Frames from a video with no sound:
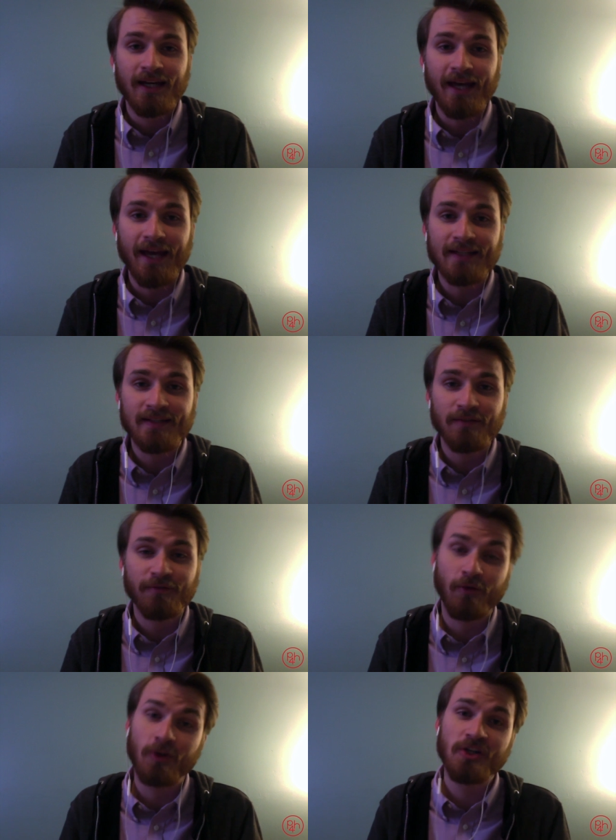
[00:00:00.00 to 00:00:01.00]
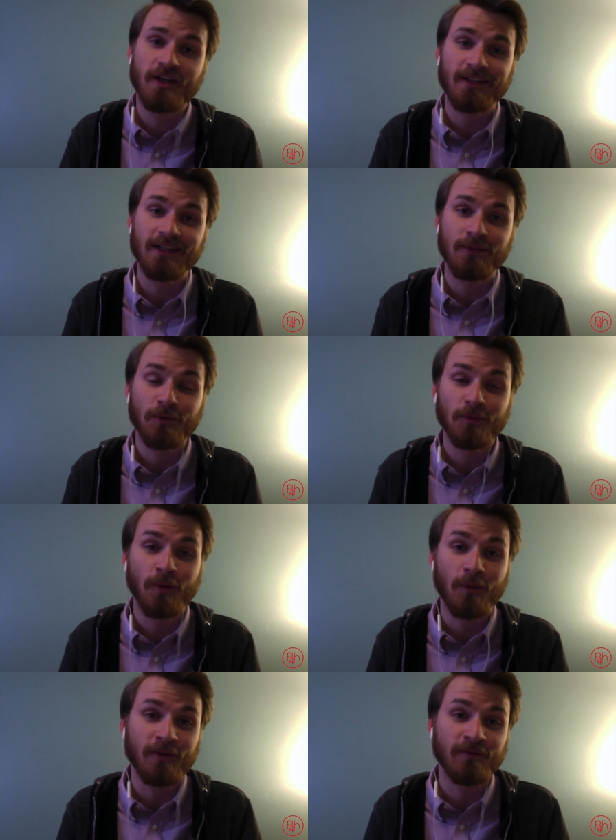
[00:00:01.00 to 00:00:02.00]
And fortunately,
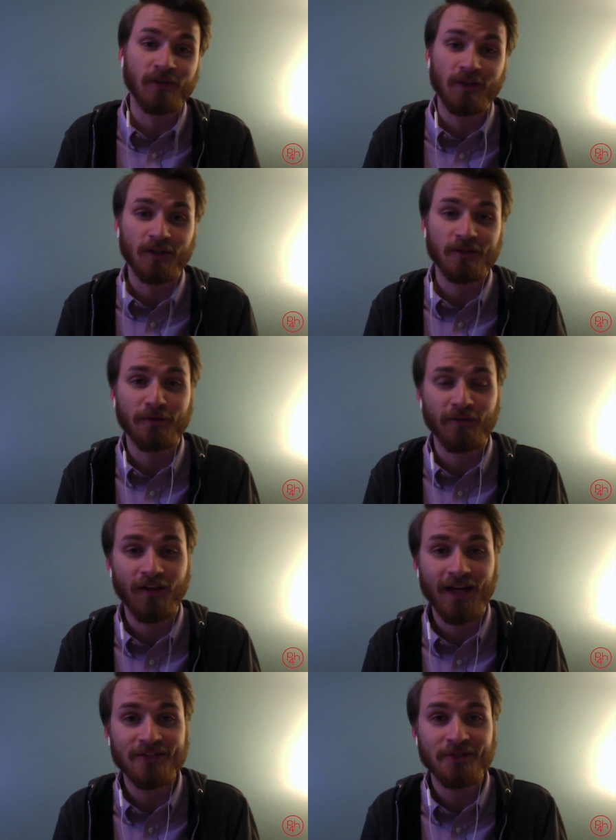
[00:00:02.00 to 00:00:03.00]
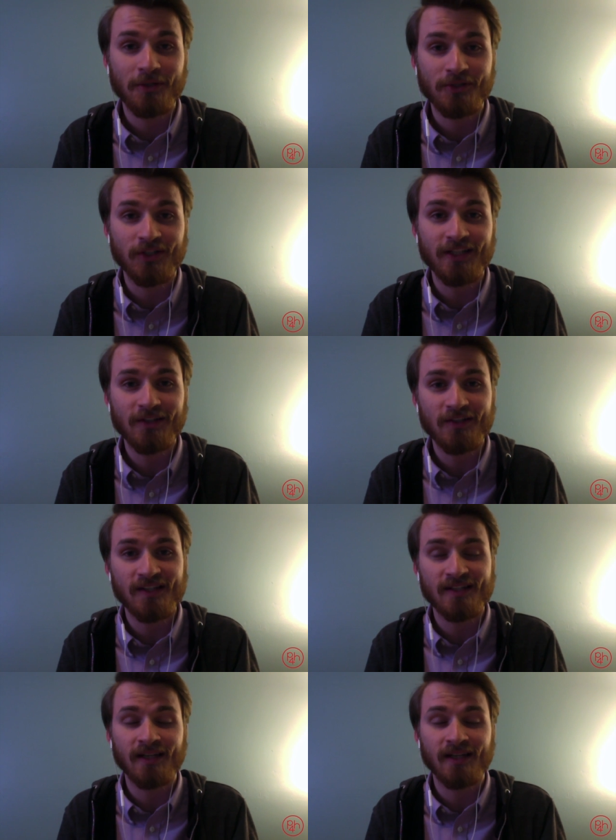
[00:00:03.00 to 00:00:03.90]
what we've learned over the last 200 years is